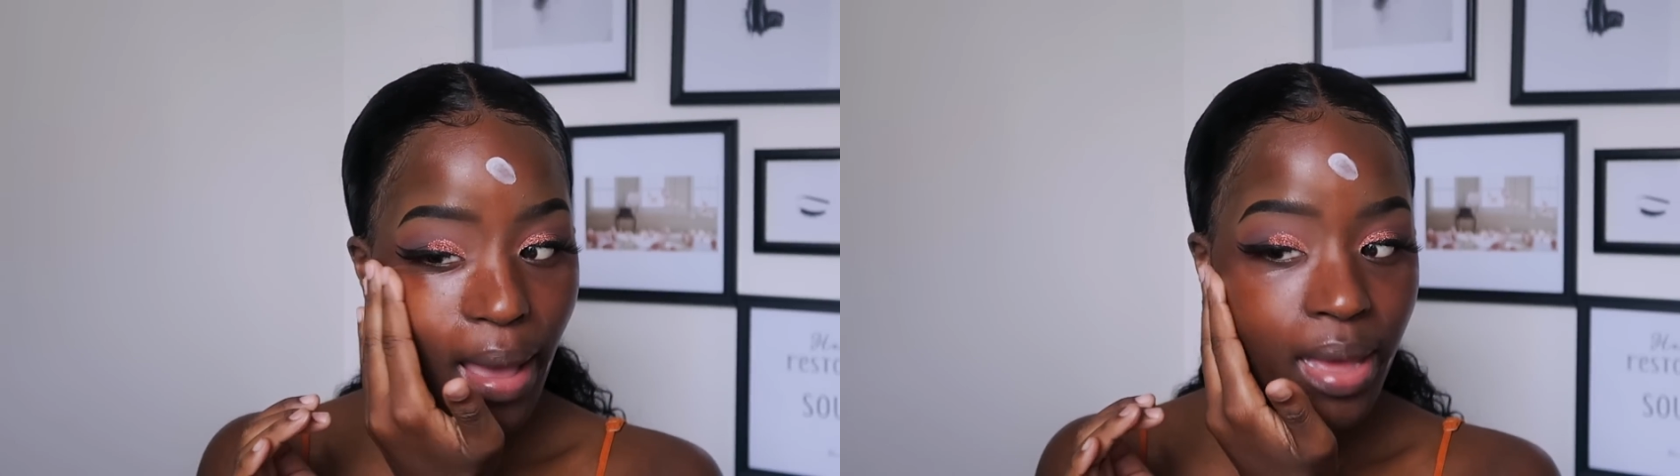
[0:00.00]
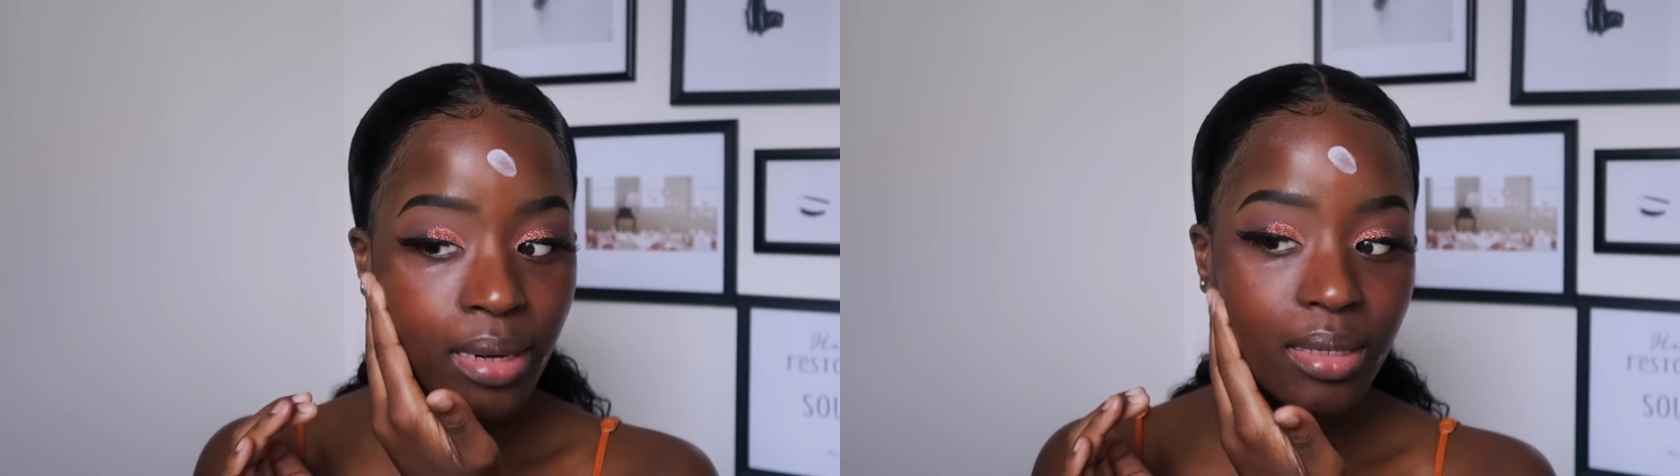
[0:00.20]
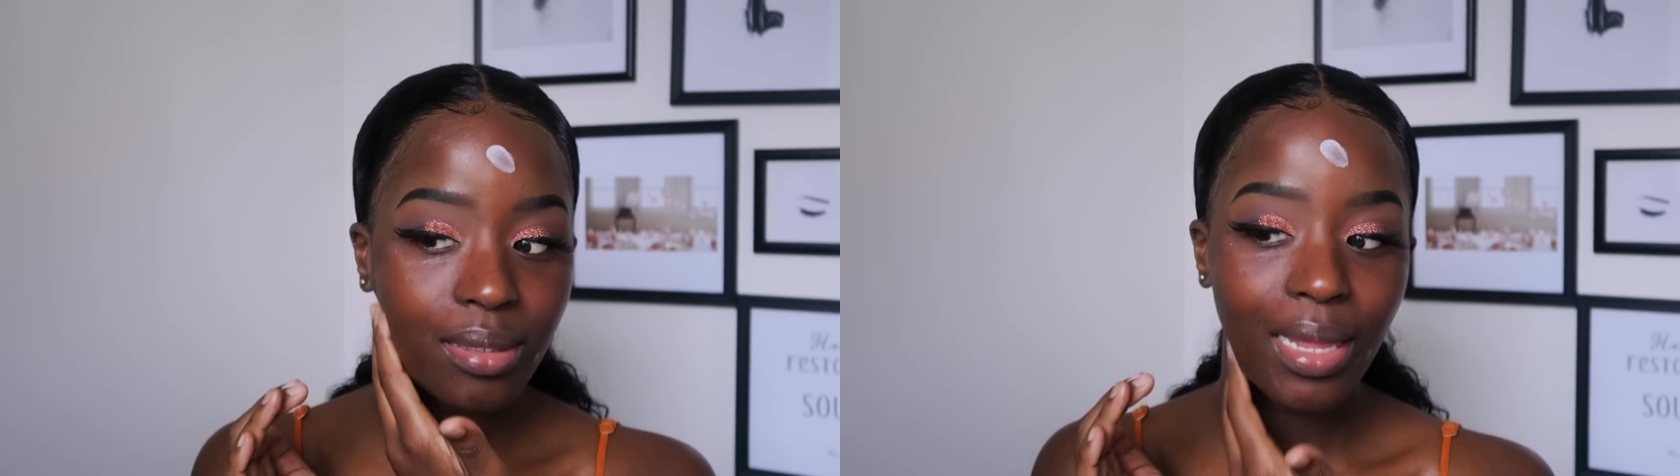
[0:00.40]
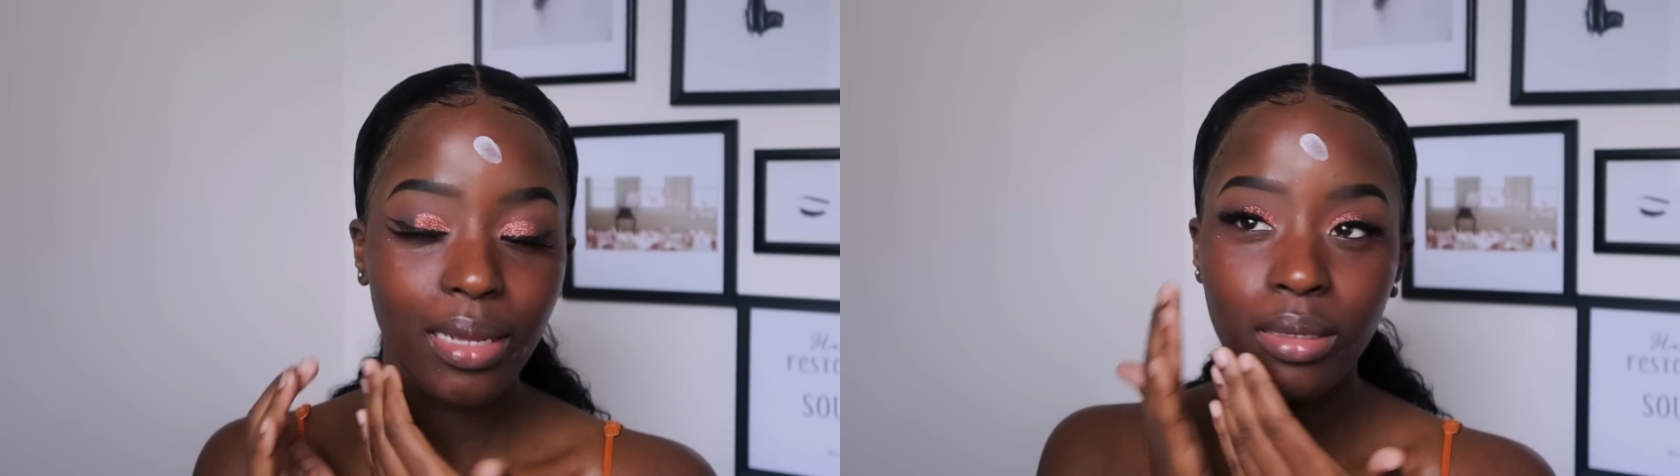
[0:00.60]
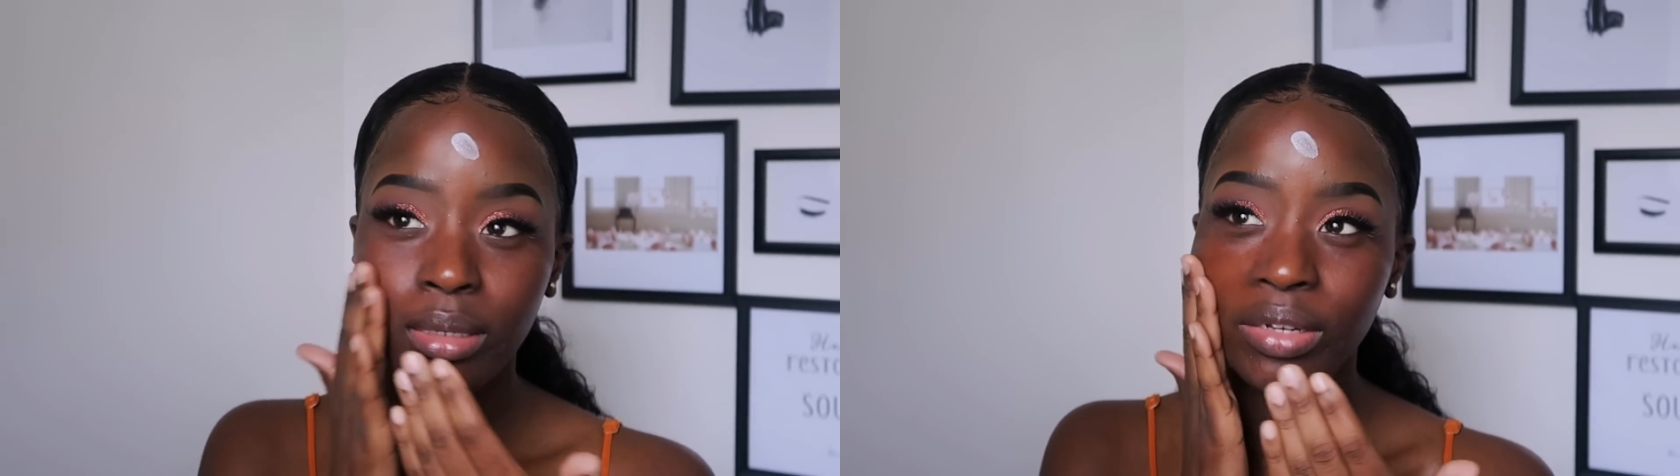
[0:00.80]
and it's
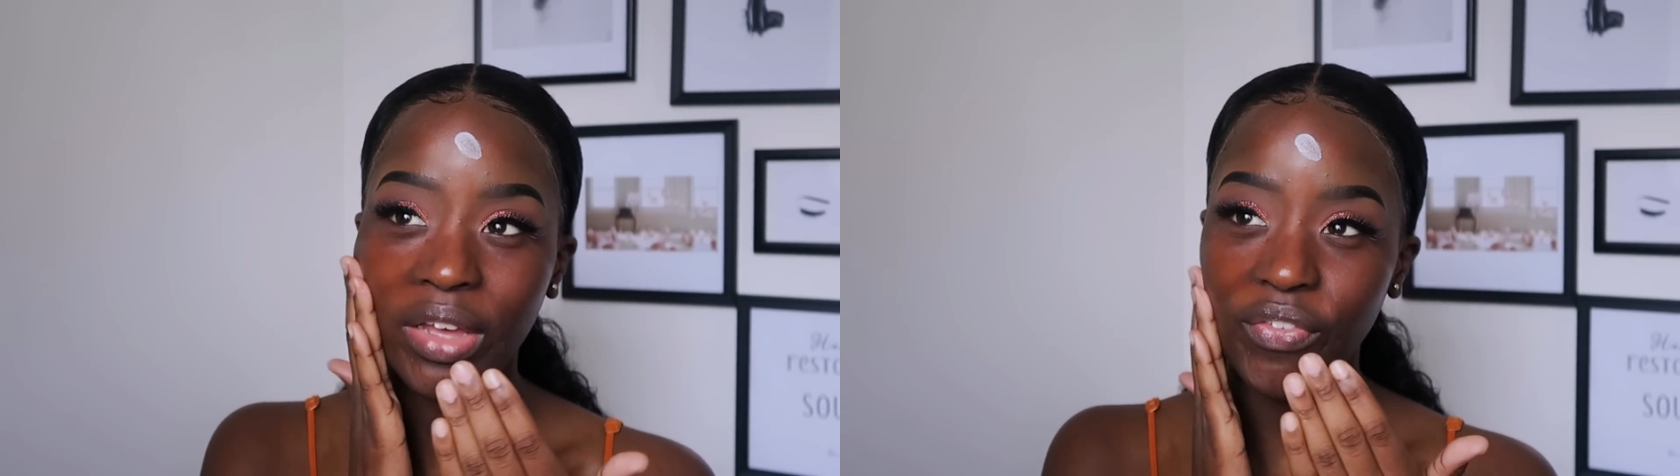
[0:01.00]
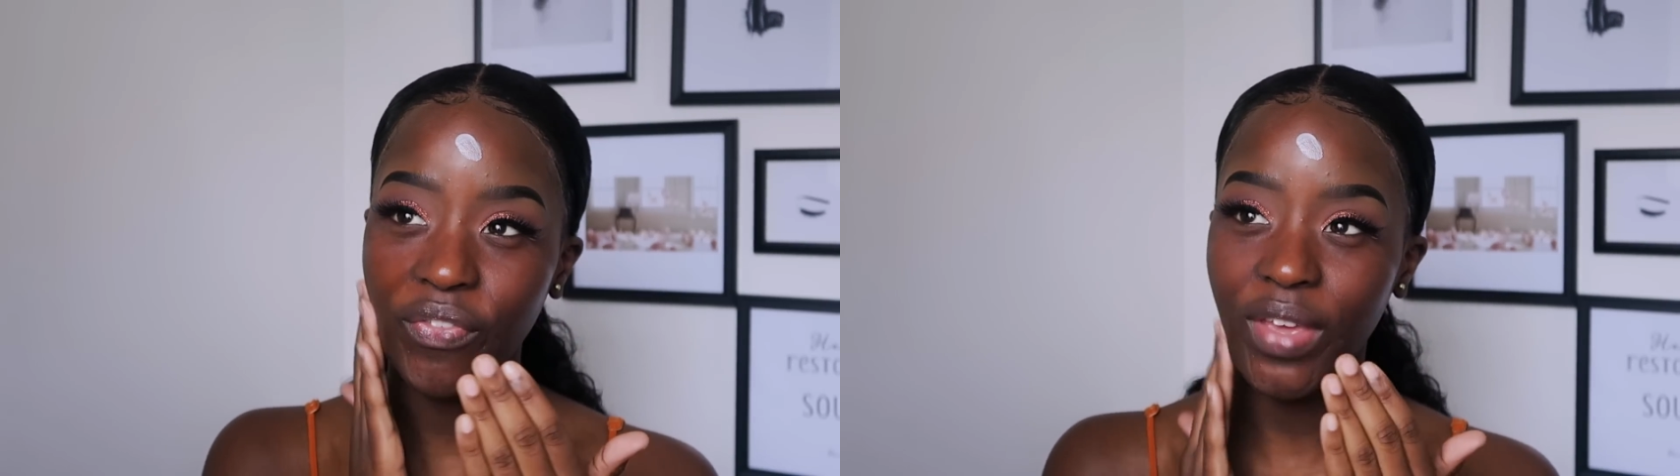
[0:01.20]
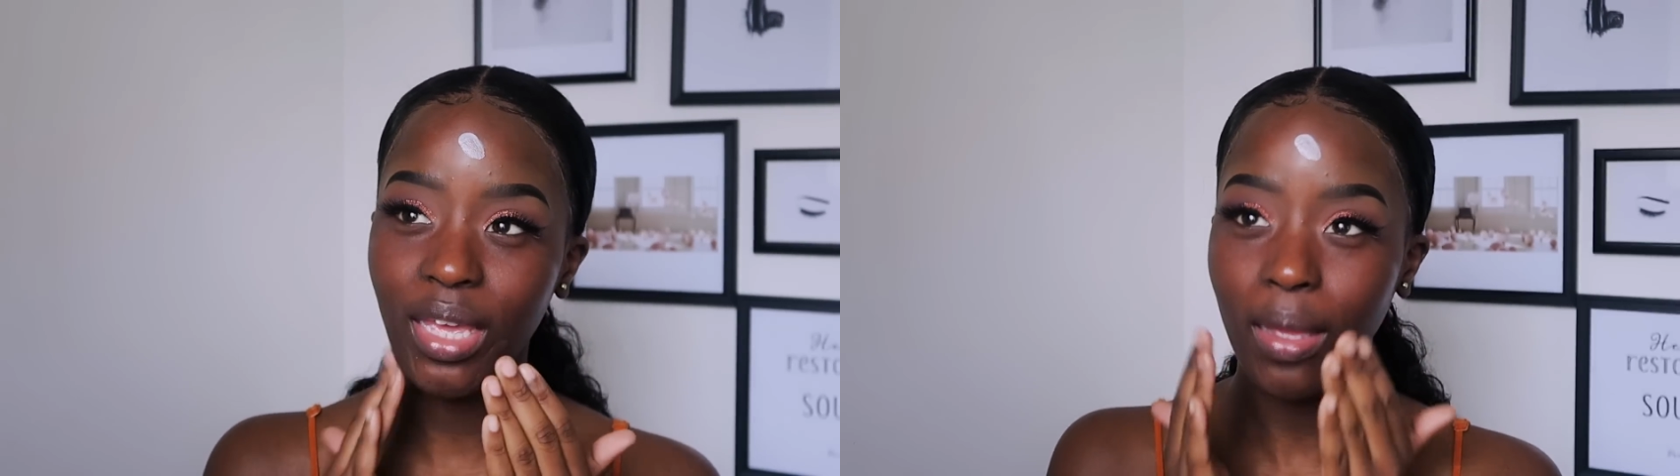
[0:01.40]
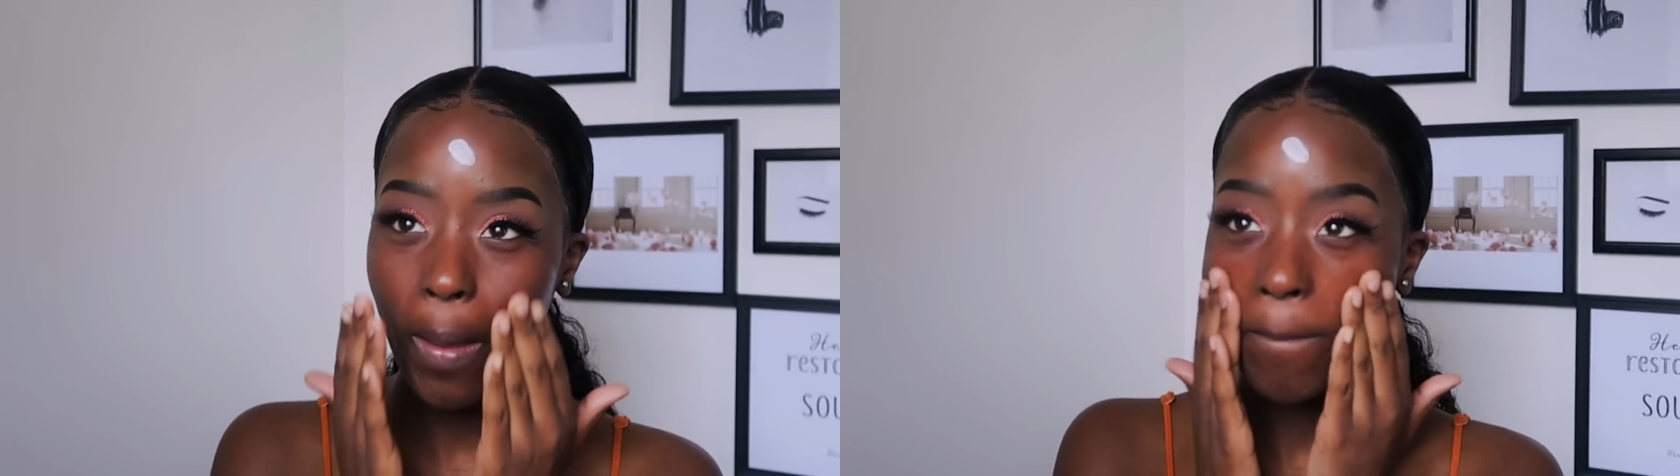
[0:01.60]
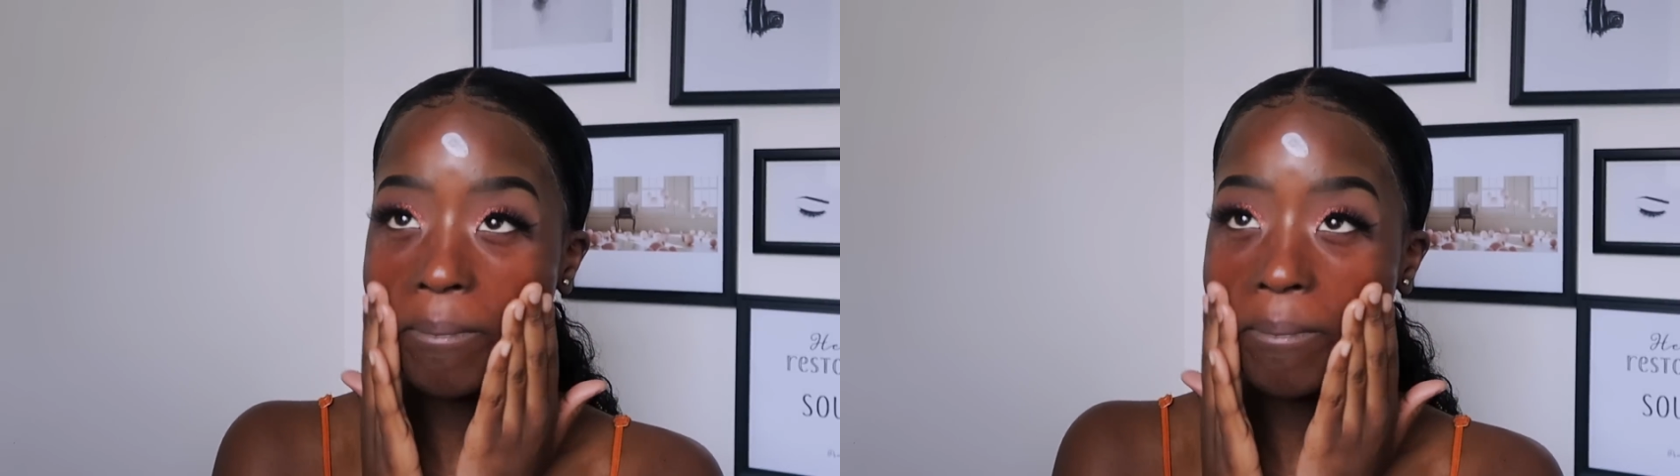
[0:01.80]
like a thick,